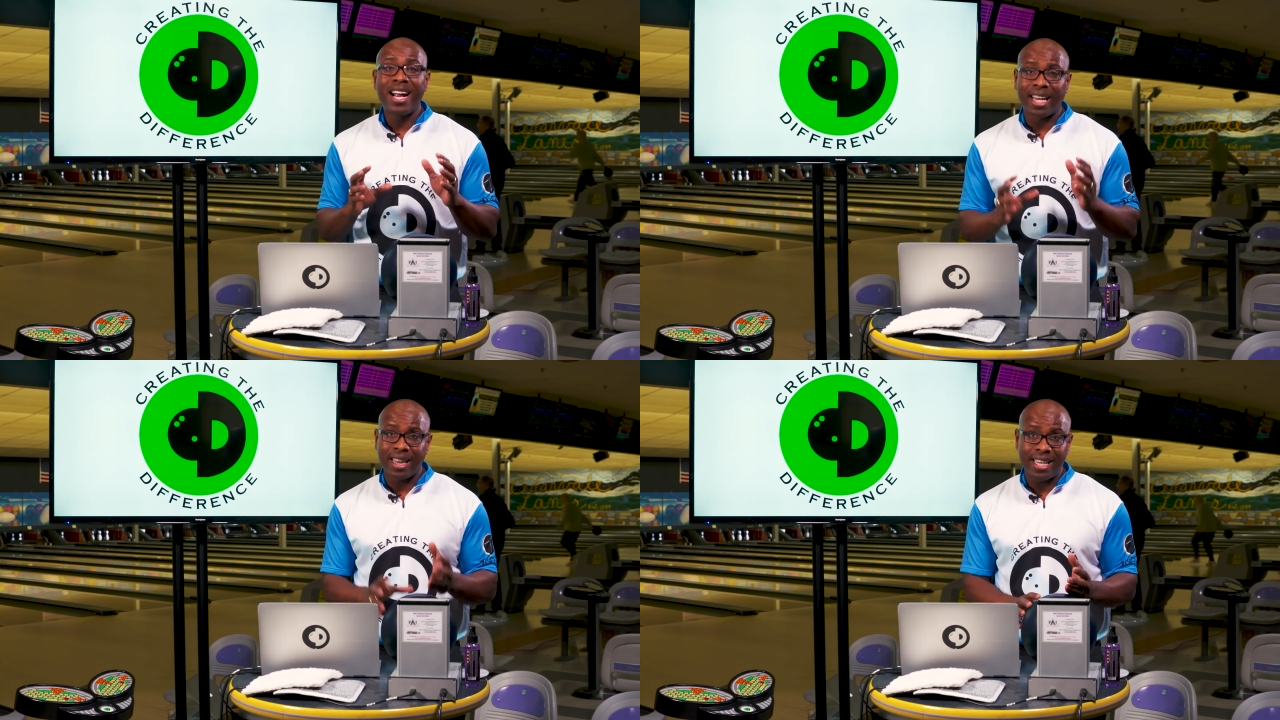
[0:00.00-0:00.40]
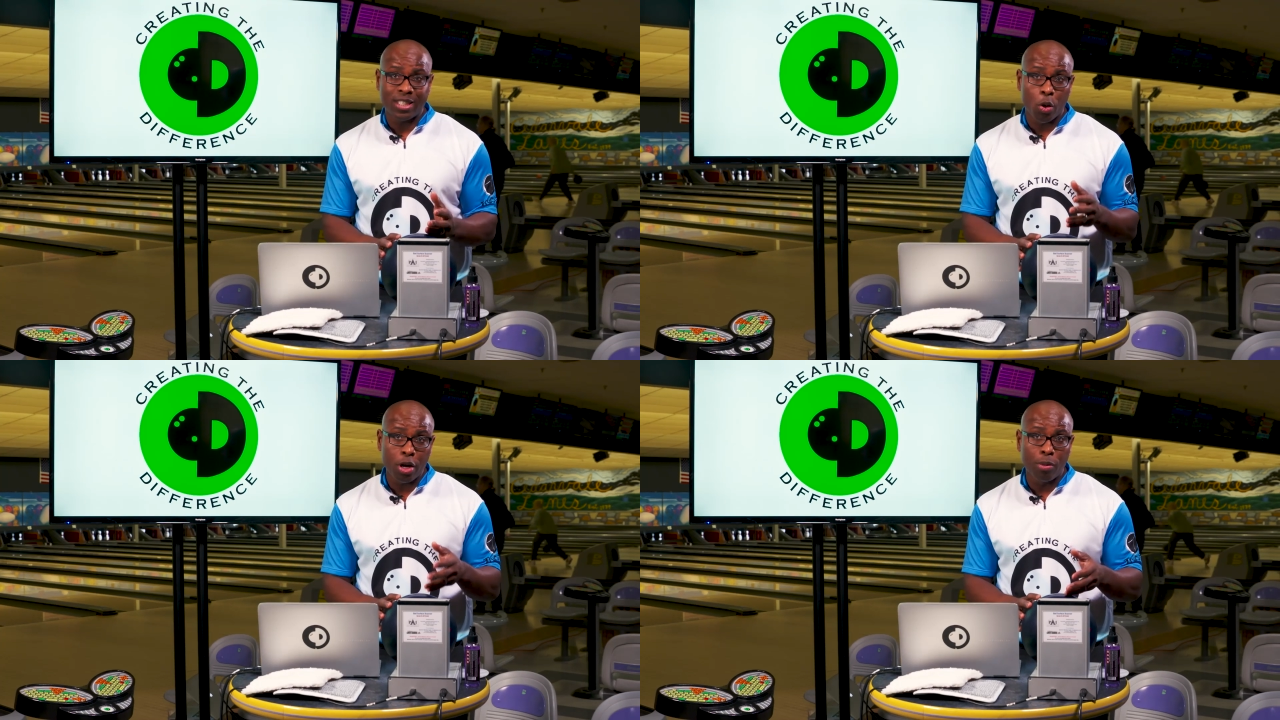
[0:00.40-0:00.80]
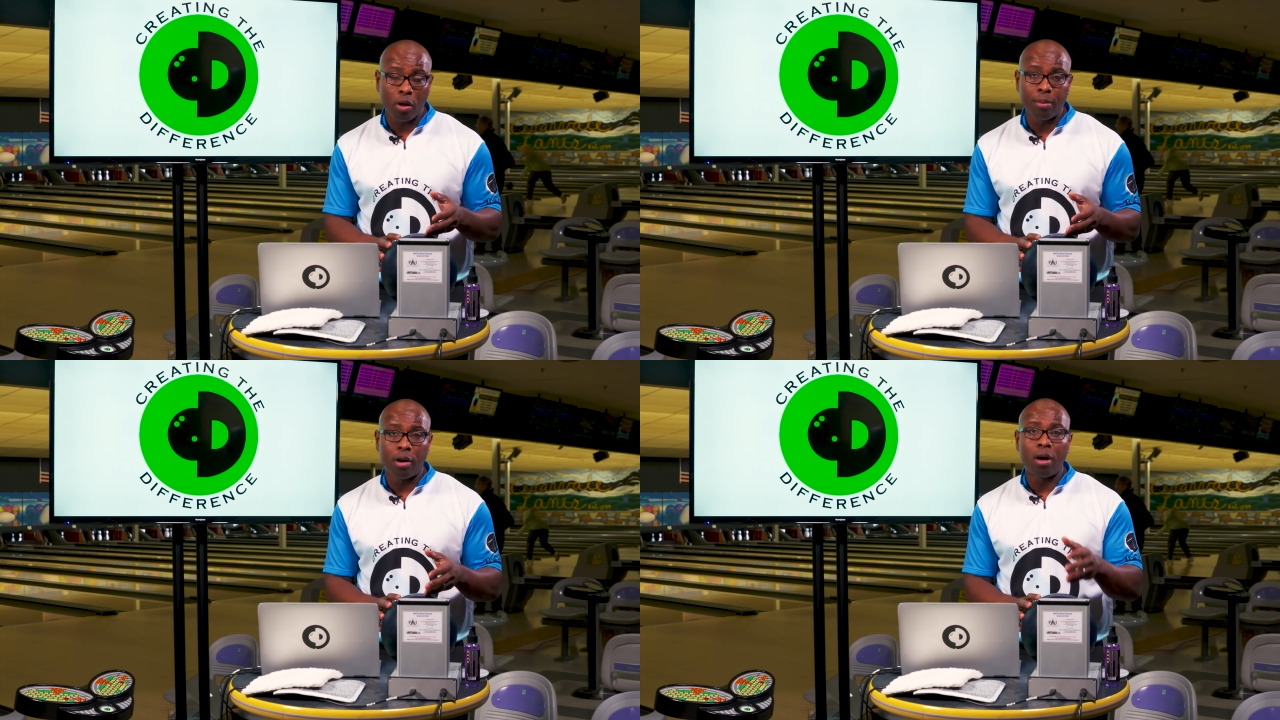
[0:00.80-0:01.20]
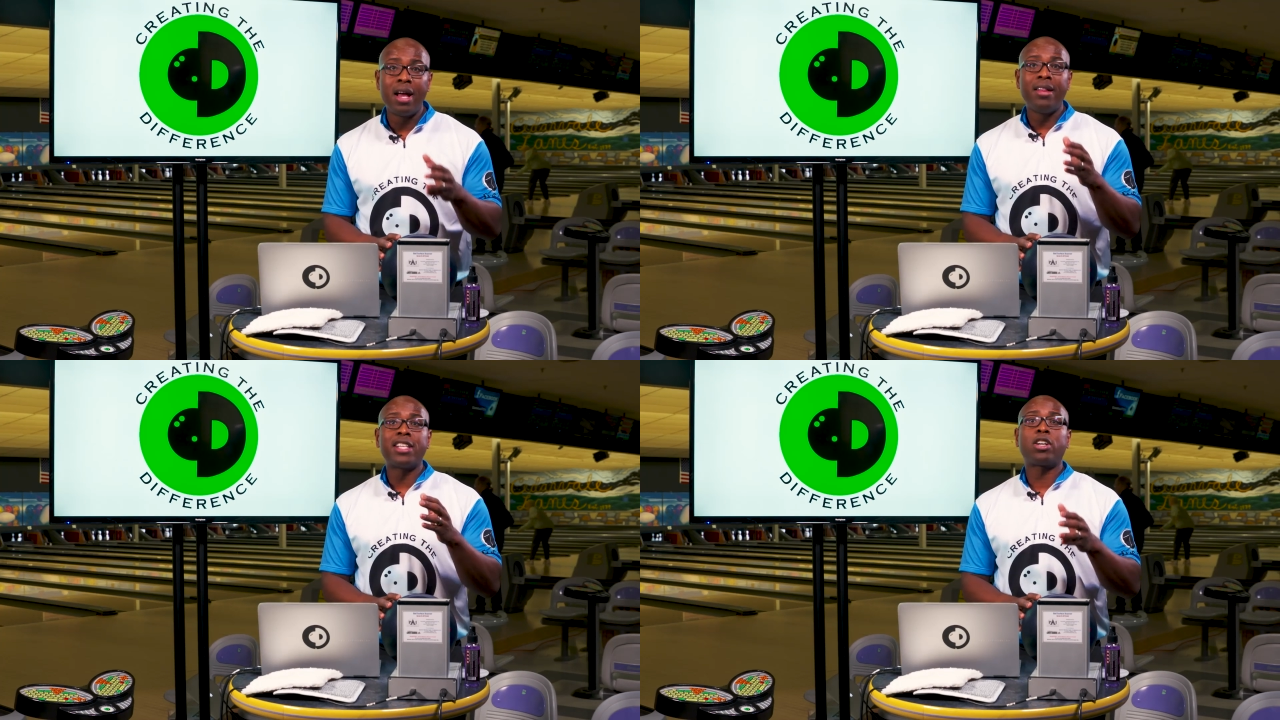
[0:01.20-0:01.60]
cleanliness on your bowling ball.
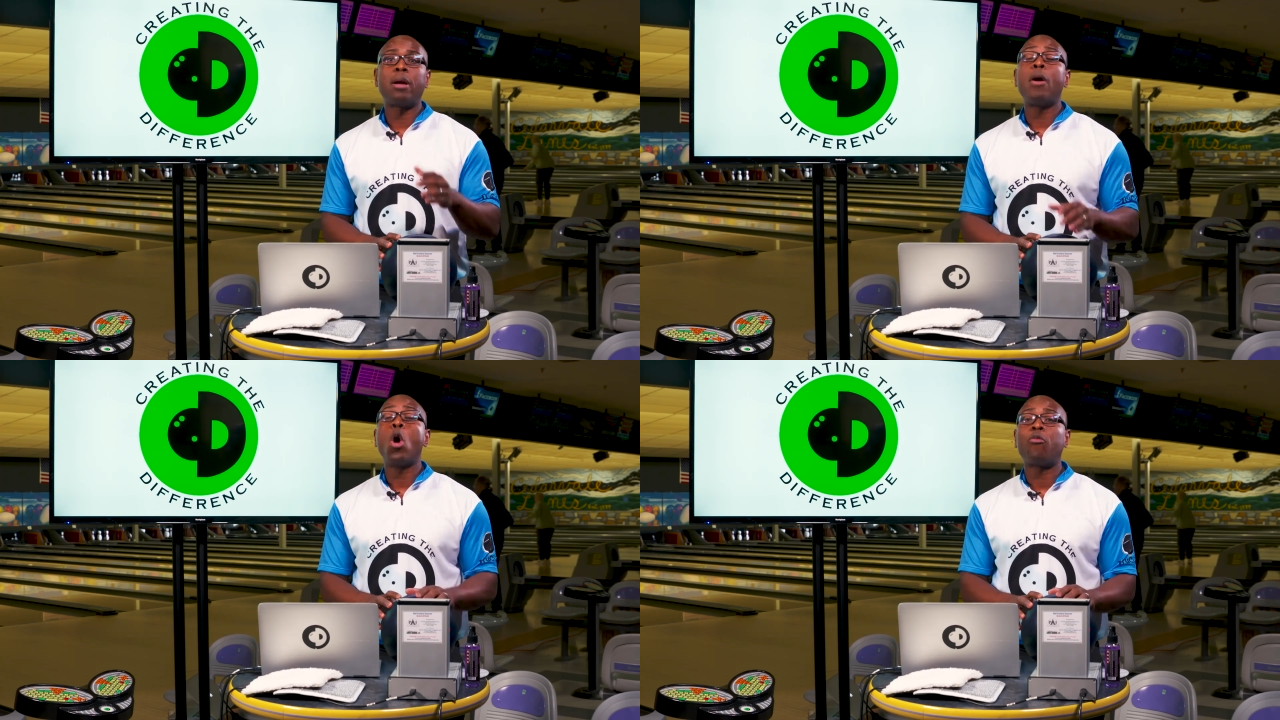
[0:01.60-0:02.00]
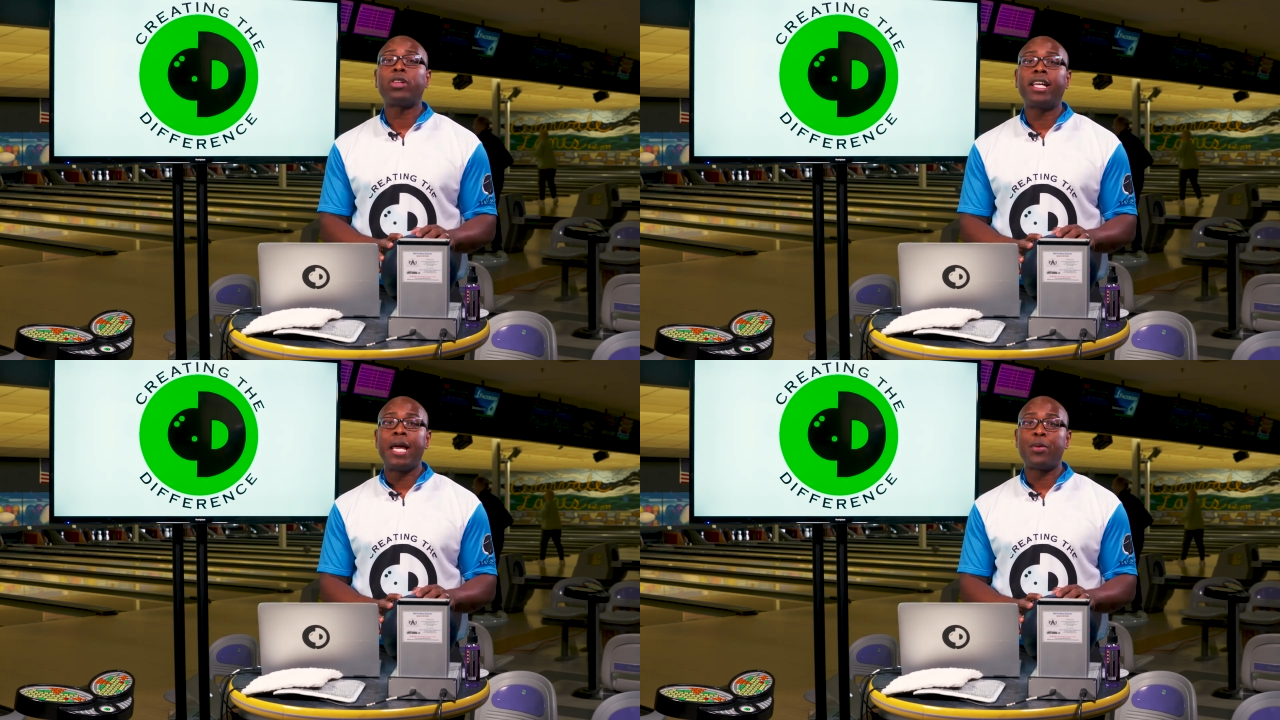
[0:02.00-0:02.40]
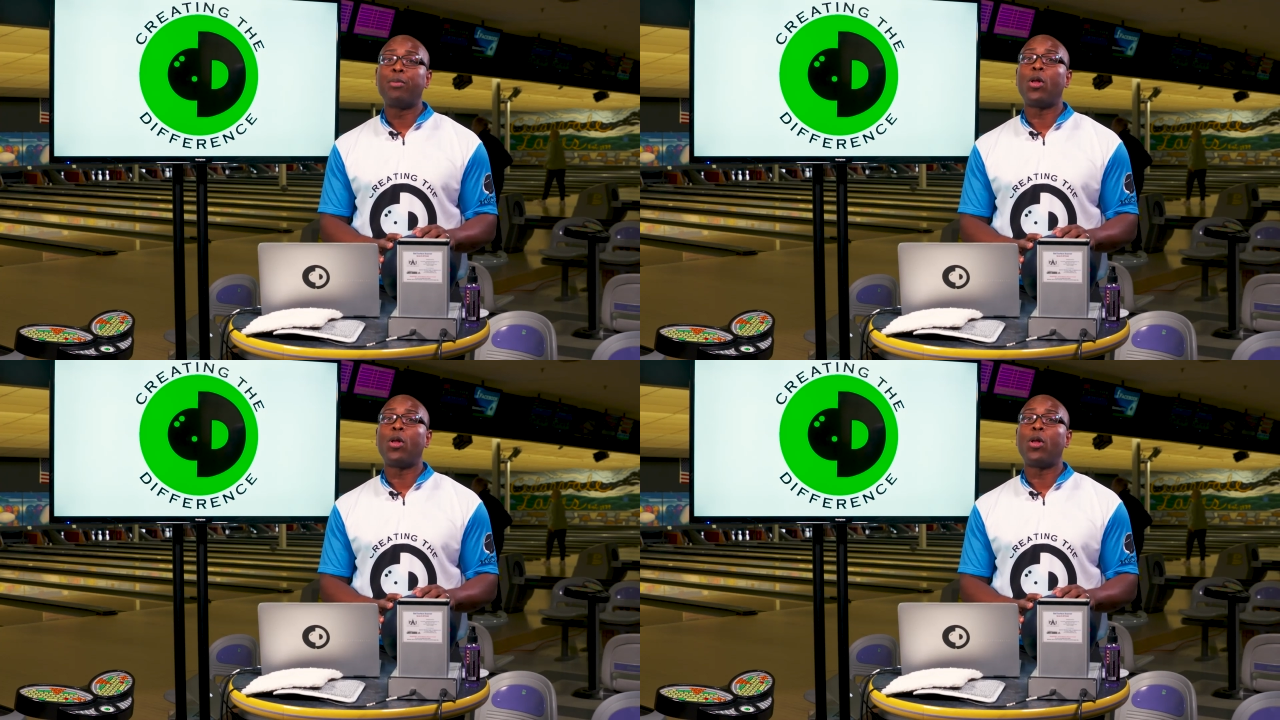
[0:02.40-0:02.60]
That's gonna hopefully keep your